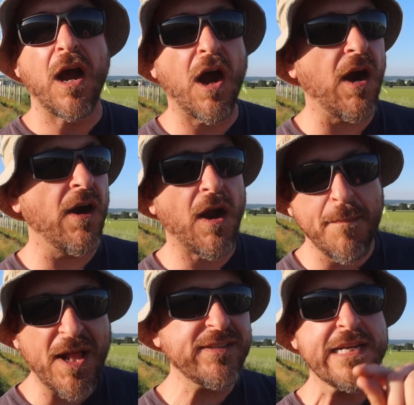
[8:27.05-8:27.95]
are
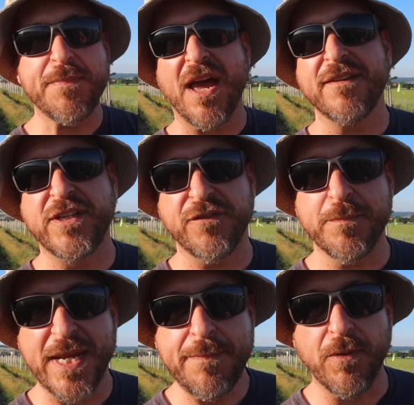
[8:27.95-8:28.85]
a melting pot of
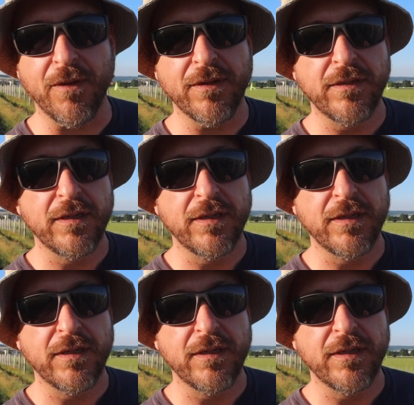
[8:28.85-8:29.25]
different people.